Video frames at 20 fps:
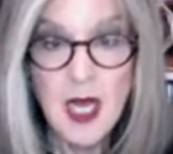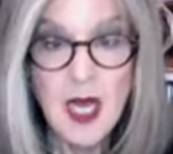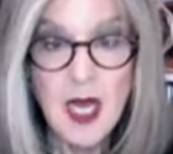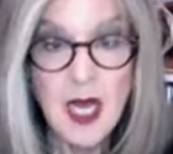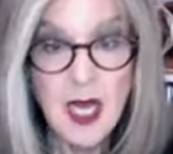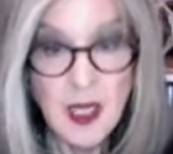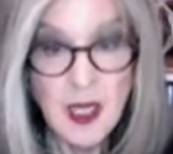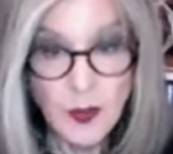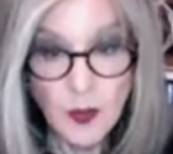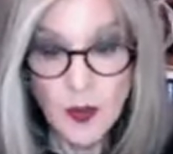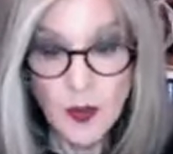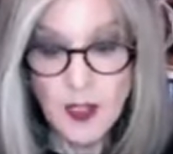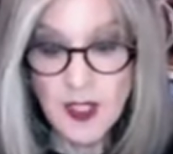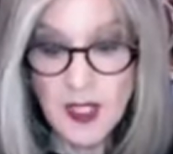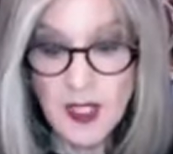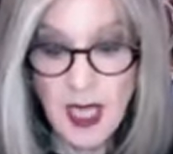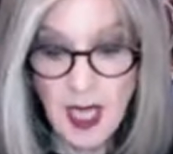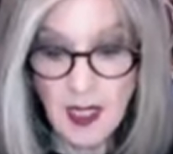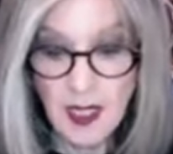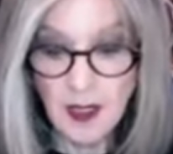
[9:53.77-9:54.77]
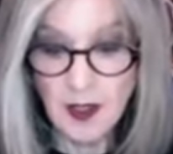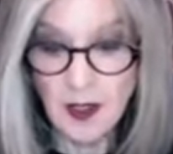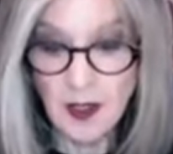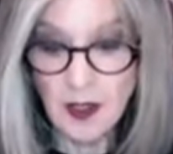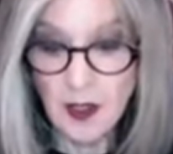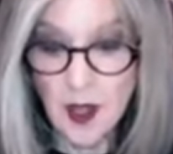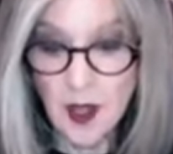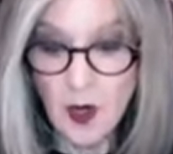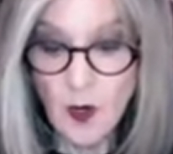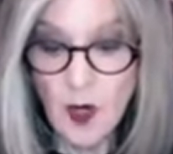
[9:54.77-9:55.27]
Edward Teller
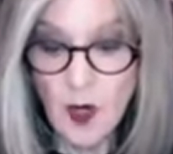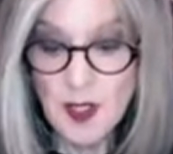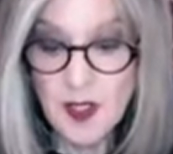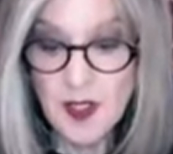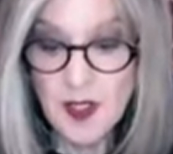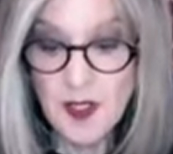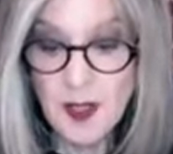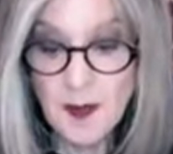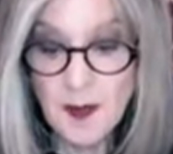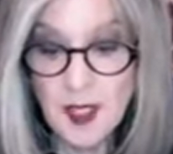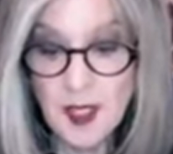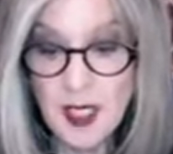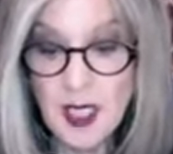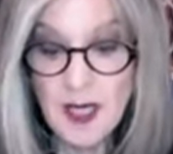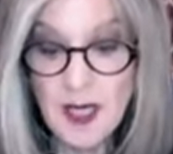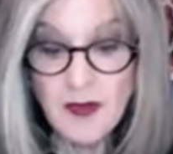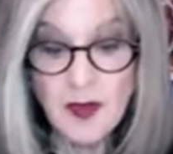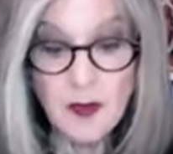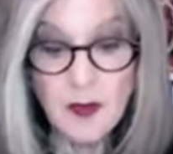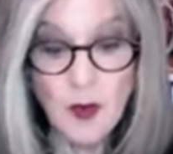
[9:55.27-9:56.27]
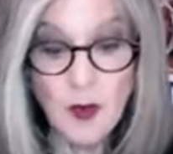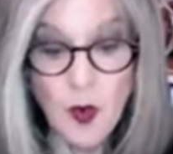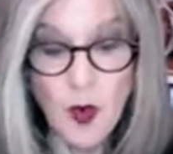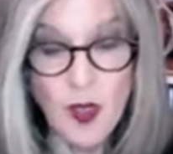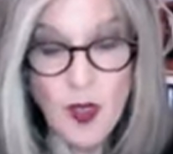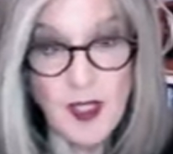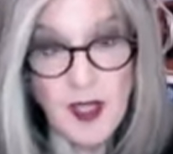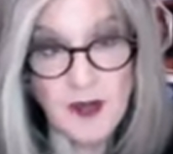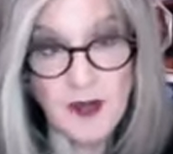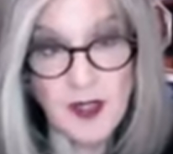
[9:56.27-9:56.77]
wants something even more
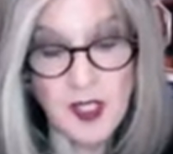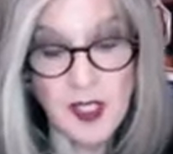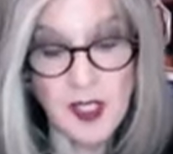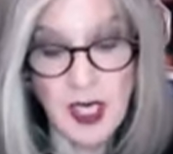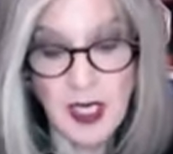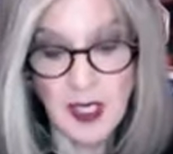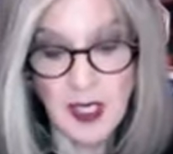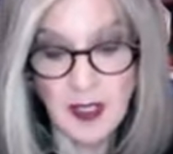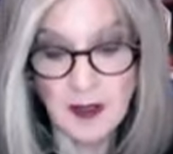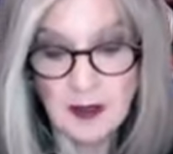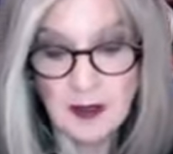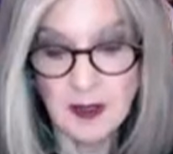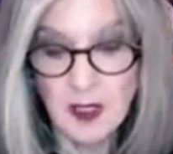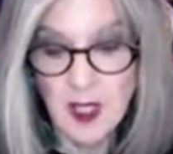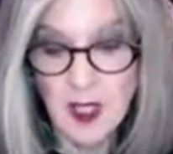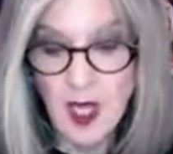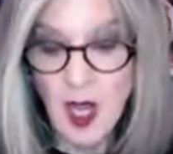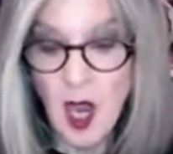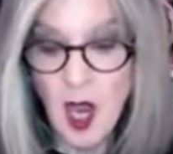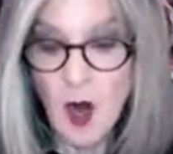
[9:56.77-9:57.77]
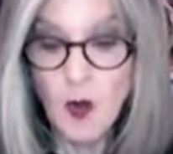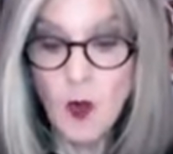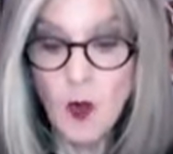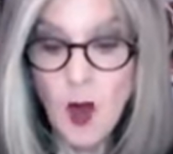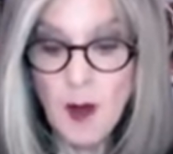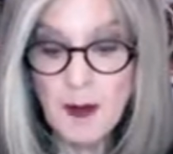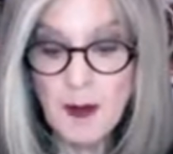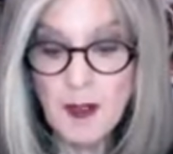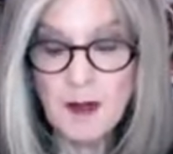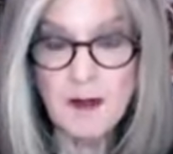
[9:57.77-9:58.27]
devastating, a
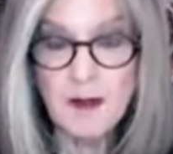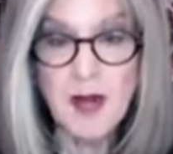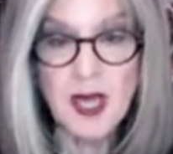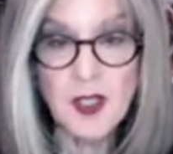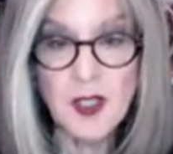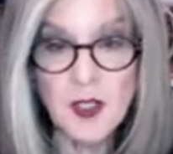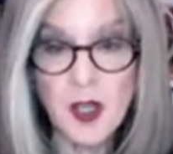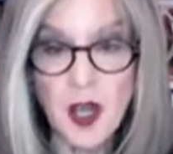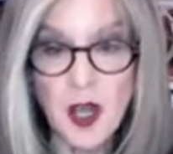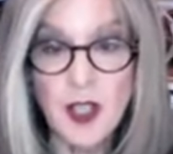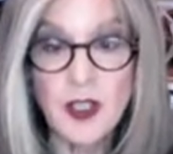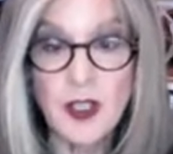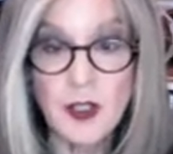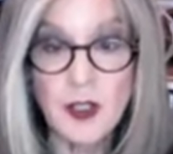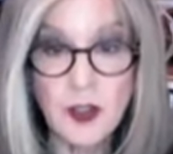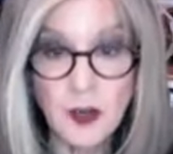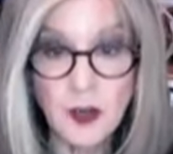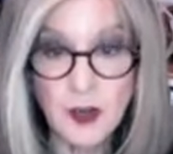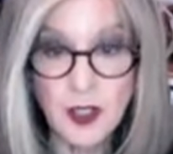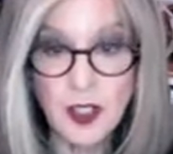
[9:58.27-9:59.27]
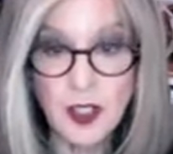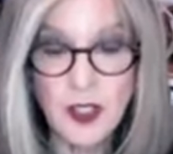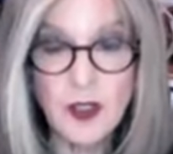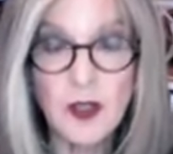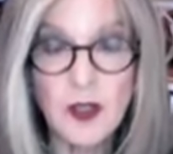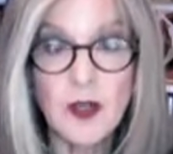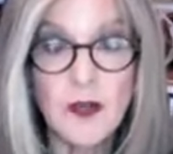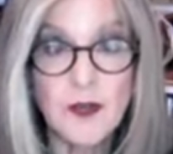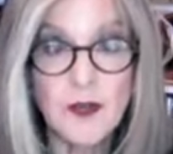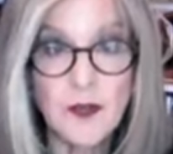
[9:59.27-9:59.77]
weapon based on nuclear
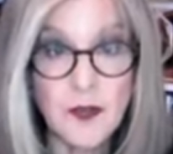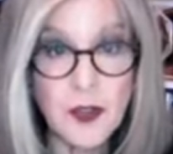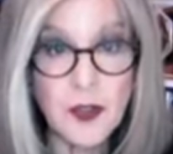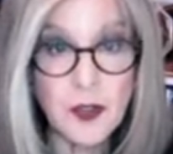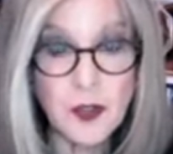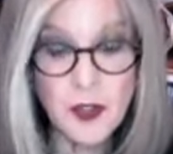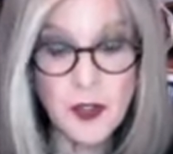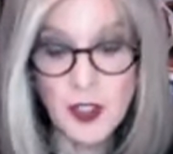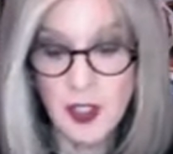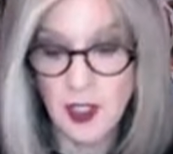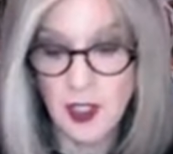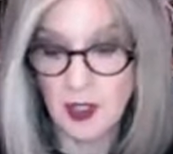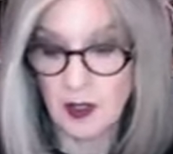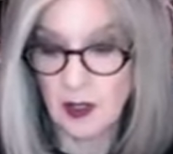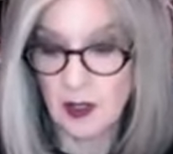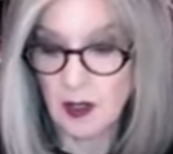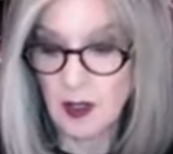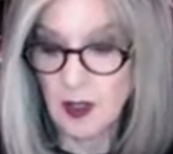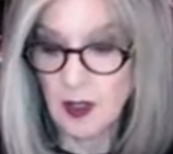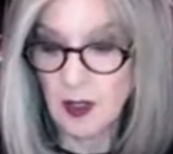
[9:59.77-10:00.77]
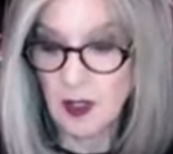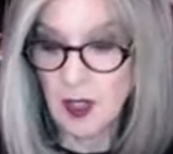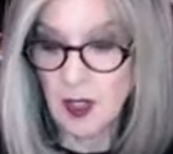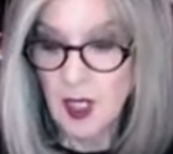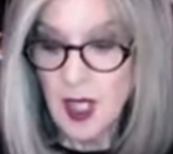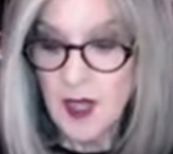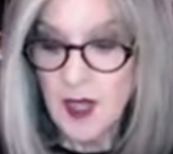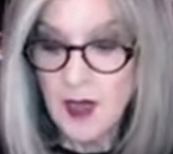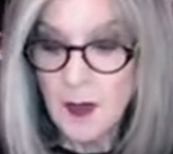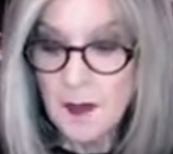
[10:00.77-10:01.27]
fusion,
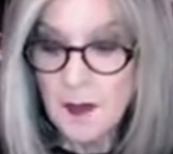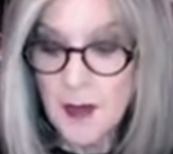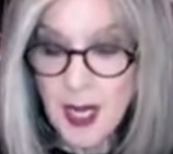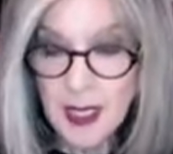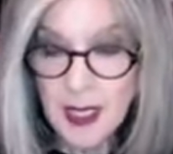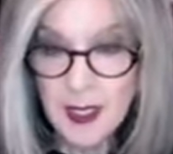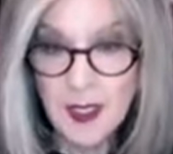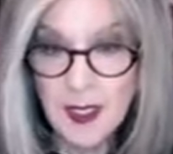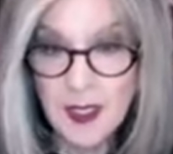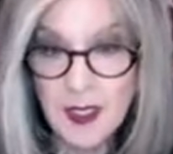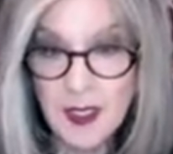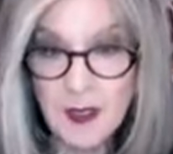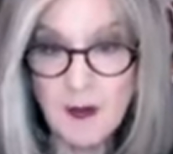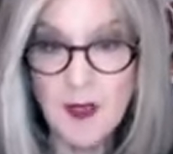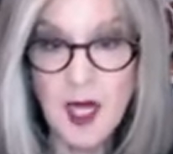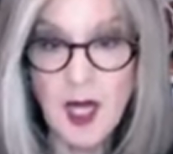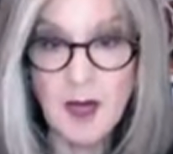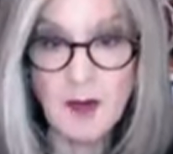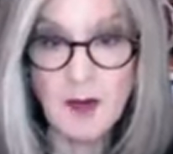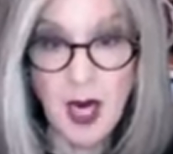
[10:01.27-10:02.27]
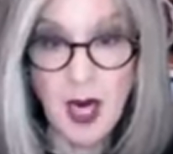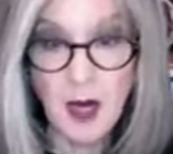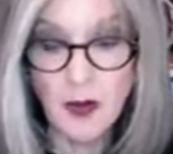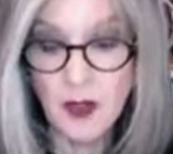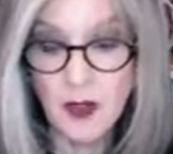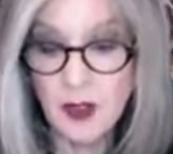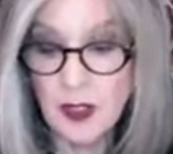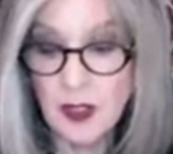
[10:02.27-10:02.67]
the mechanism that powers